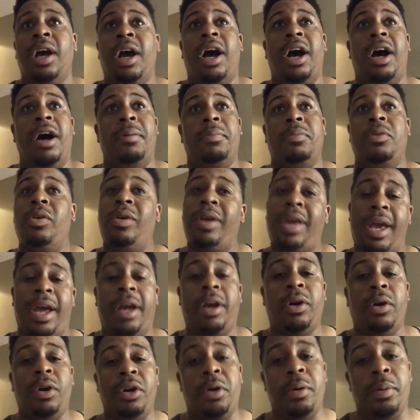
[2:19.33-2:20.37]
You
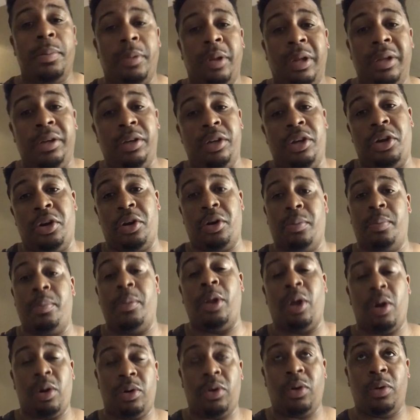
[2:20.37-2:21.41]
can go to your
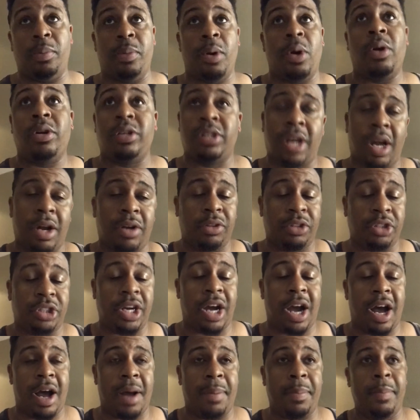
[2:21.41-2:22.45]
local motorcycle
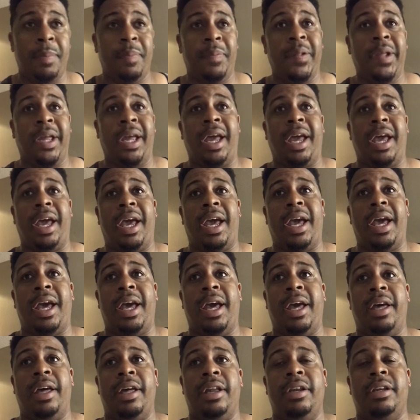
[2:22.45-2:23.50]
shop
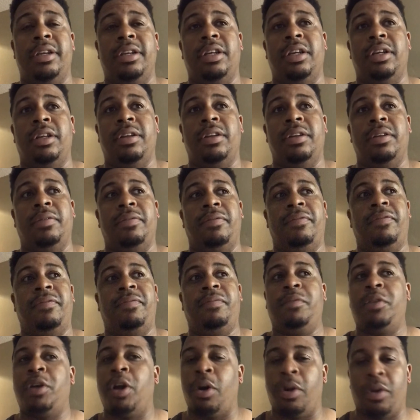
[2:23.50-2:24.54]
and
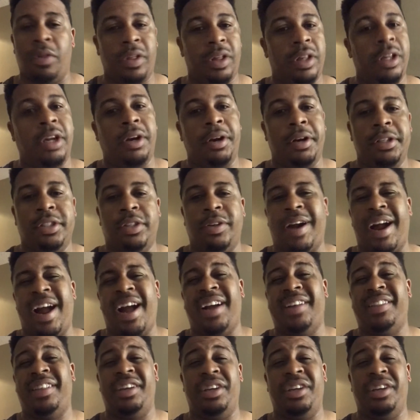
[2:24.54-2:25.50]
go to the clearance rack.